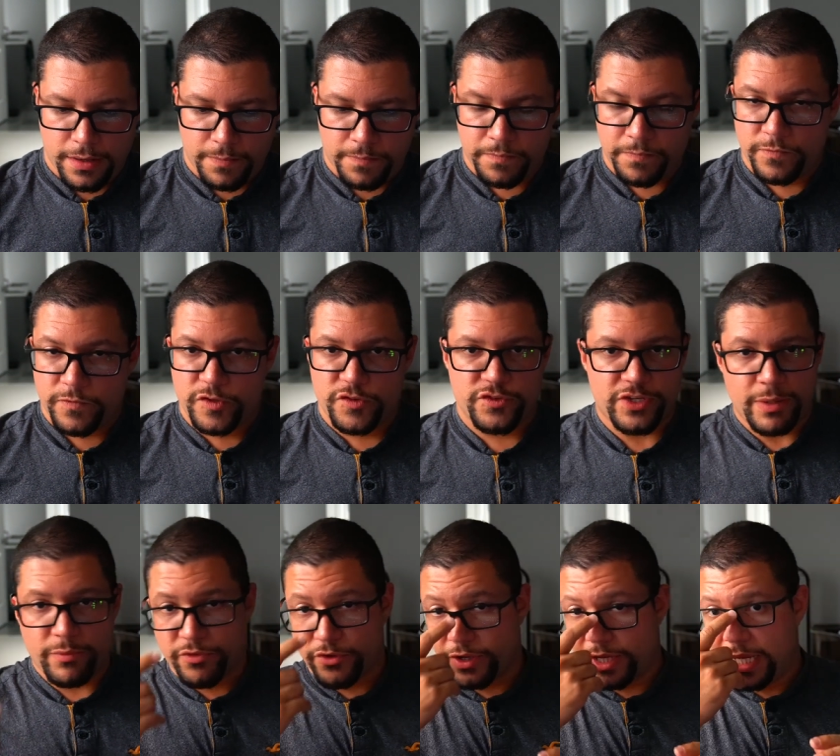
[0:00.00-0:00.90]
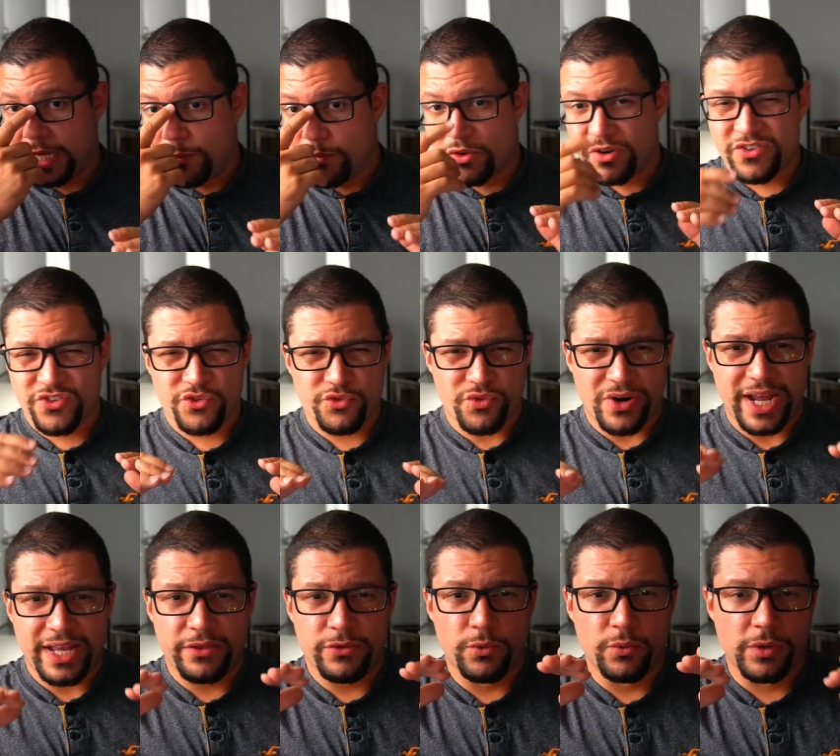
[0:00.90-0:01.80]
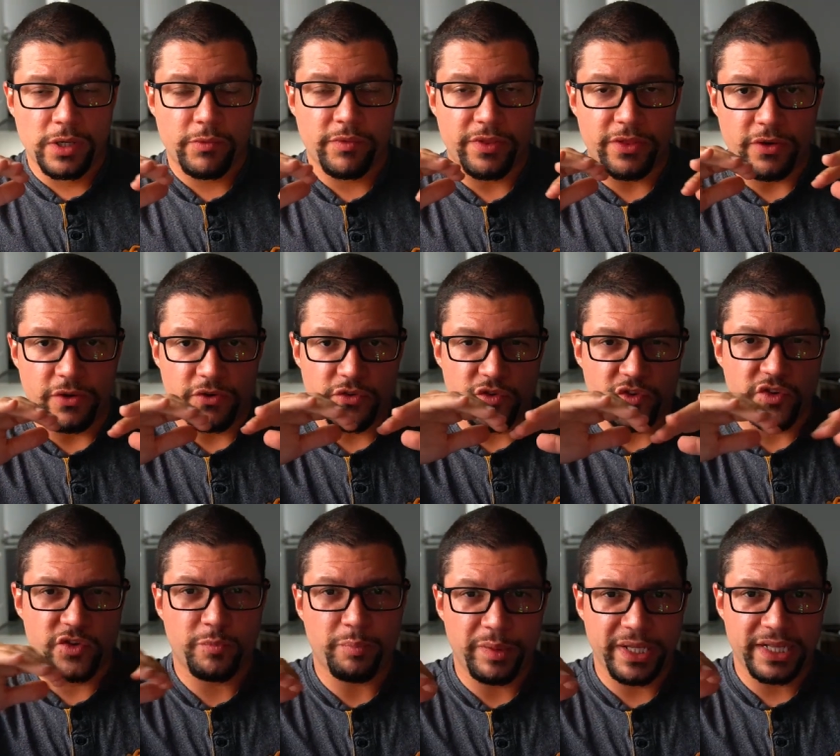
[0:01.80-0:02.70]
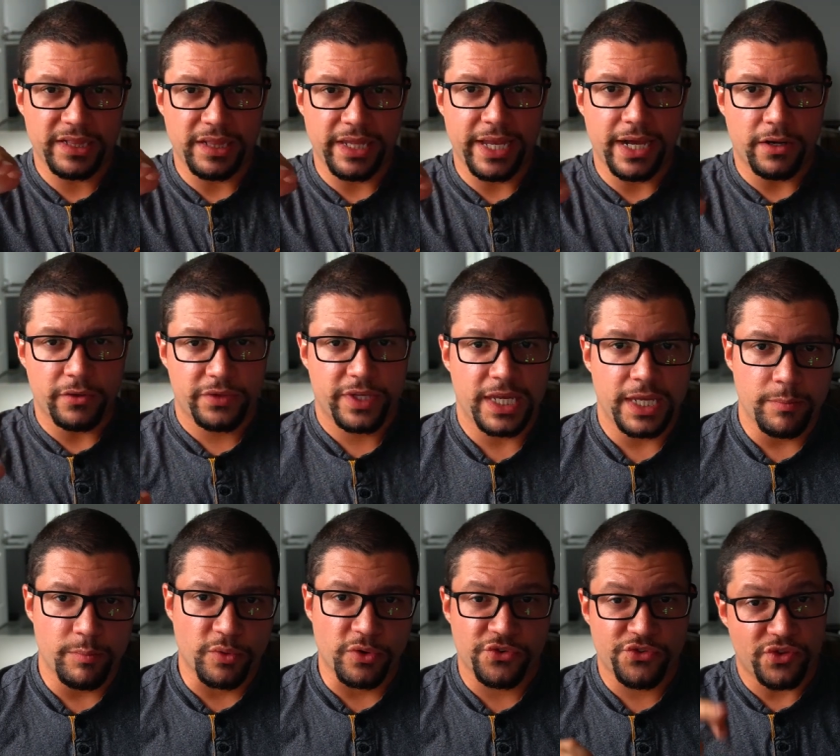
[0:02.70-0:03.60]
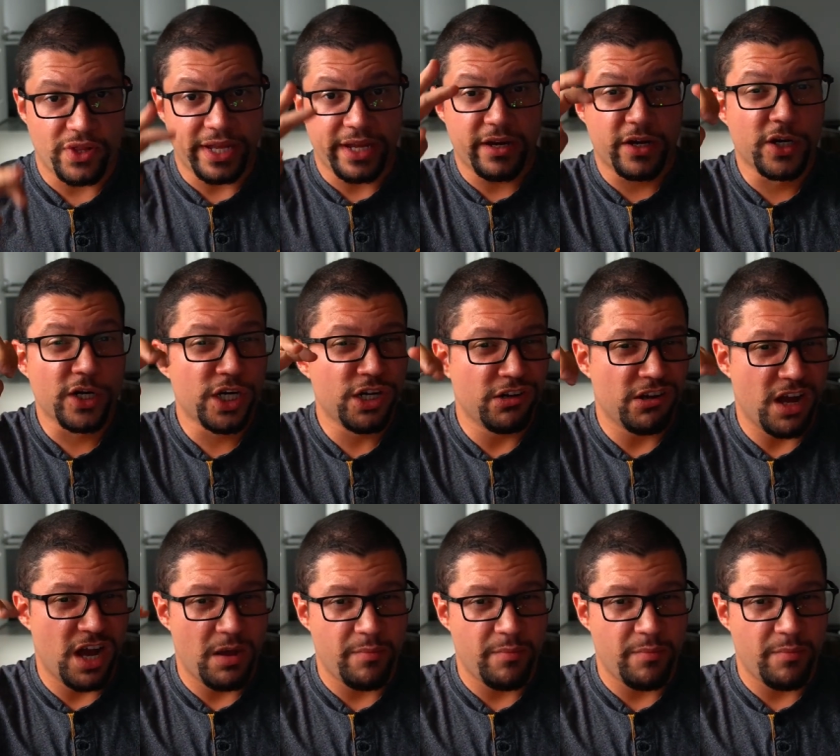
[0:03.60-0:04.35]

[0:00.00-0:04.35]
same for the keyboards, try to work with those split layout keyboards like ergonomic,